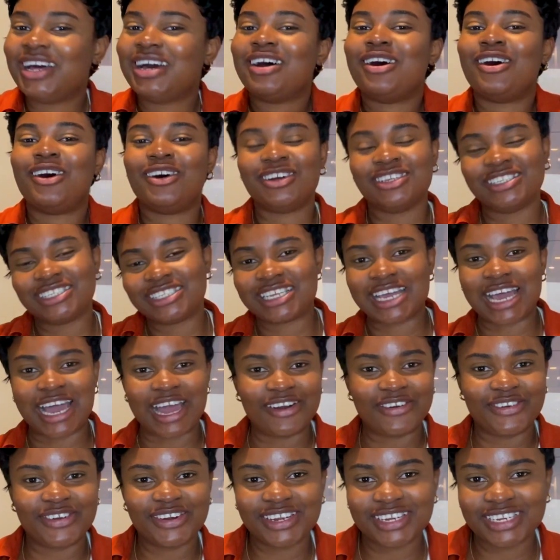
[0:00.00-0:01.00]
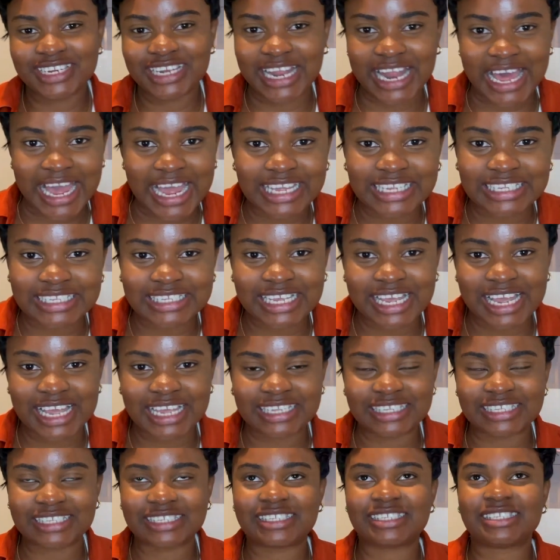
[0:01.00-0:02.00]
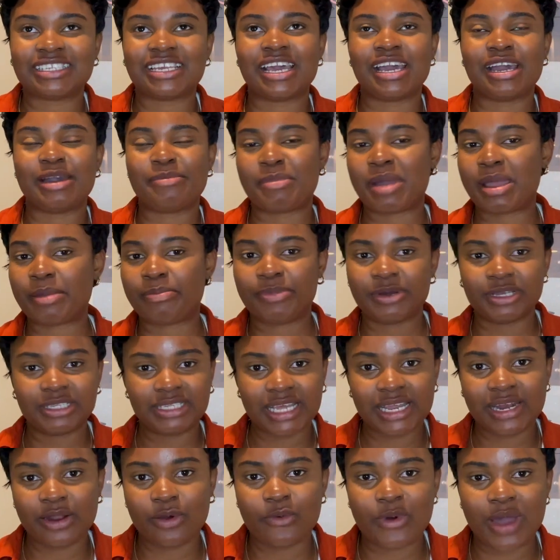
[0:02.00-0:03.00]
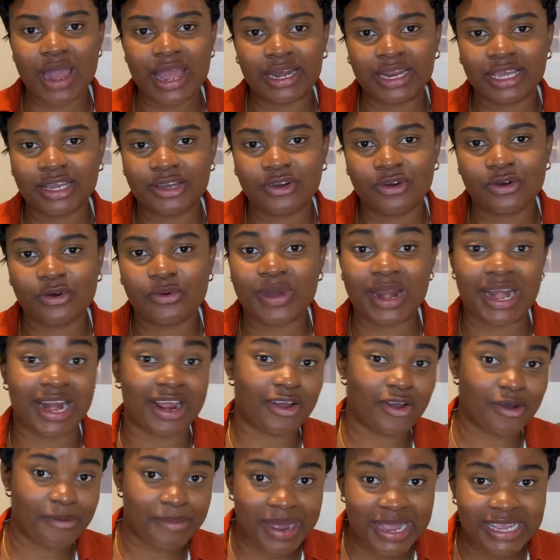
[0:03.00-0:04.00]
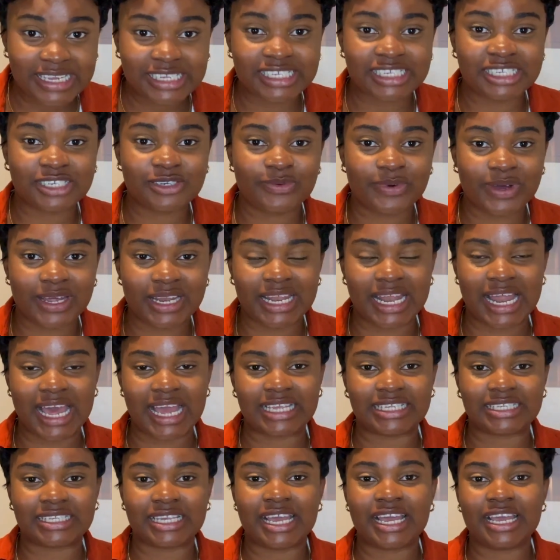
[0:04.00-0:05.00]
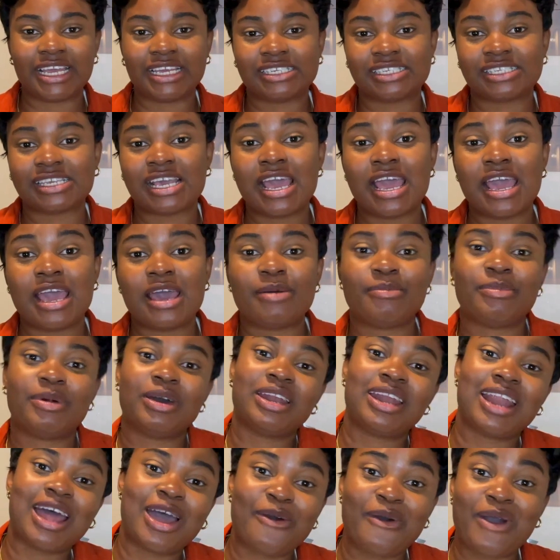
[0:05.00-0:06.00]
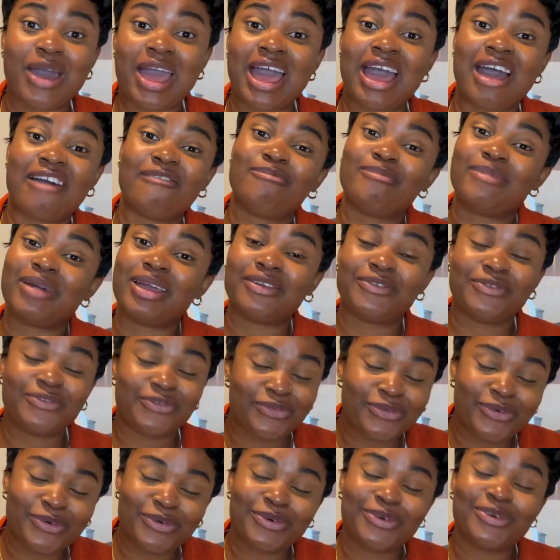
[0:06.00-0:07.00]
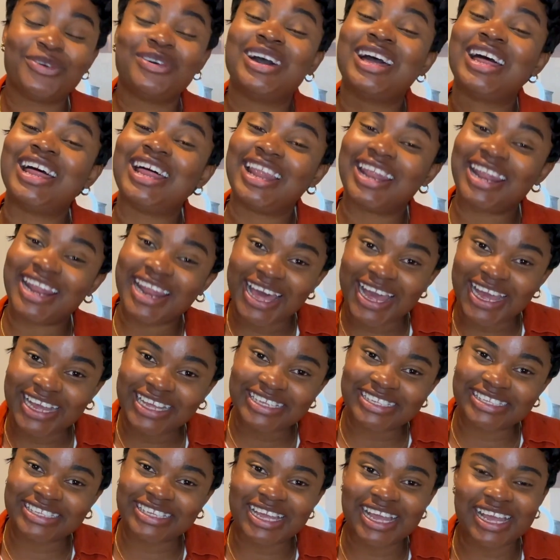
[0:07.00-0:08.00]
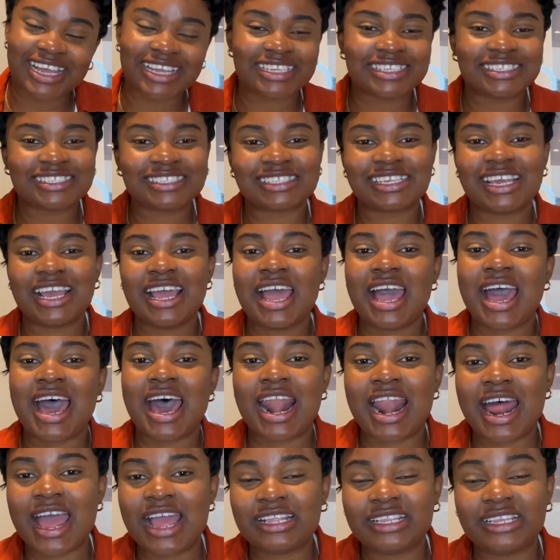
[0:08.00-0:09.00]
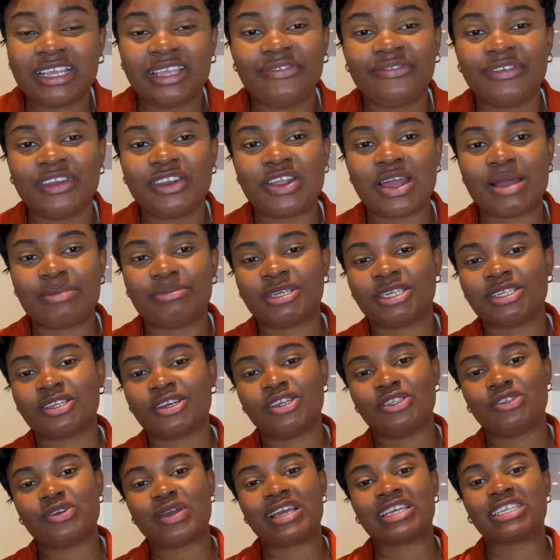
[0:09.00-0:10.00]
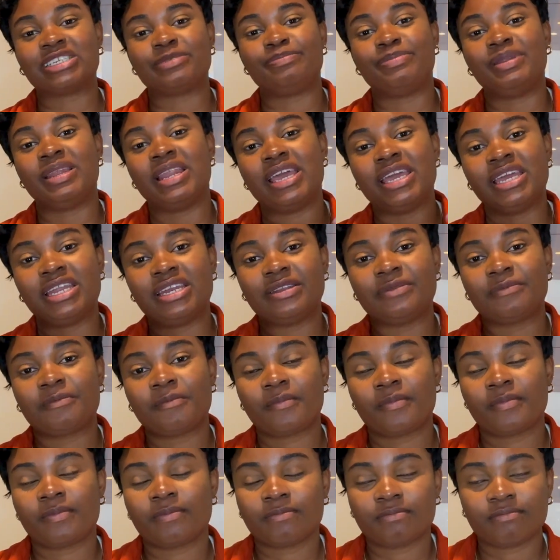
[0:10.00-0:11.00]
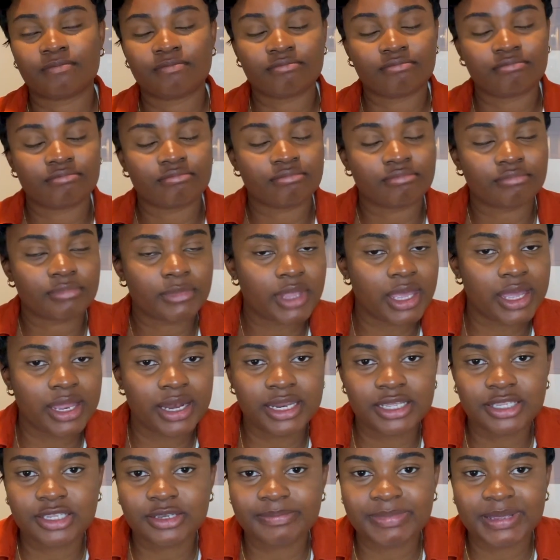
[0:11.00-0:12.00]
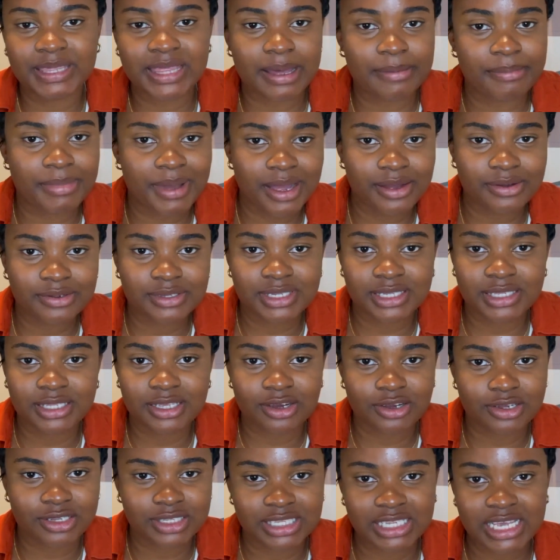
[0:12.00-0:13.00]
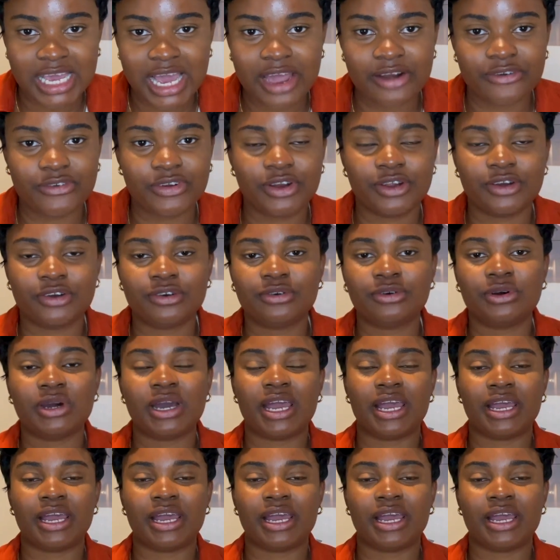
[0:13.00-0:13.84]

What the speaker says: Ontario license. I posted a while ago when I got my G1 license, but now I have my full license. And this video I'm just going to explain a little bit about the Ontario